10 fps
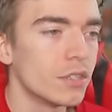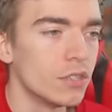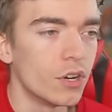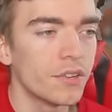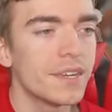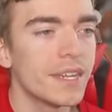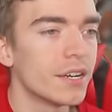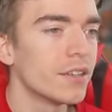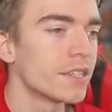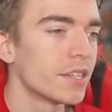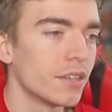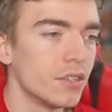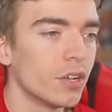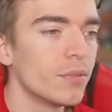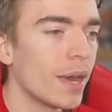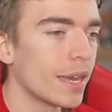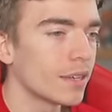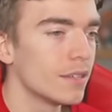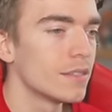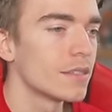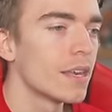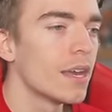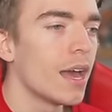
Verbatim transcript: the non-neons and the non-megas.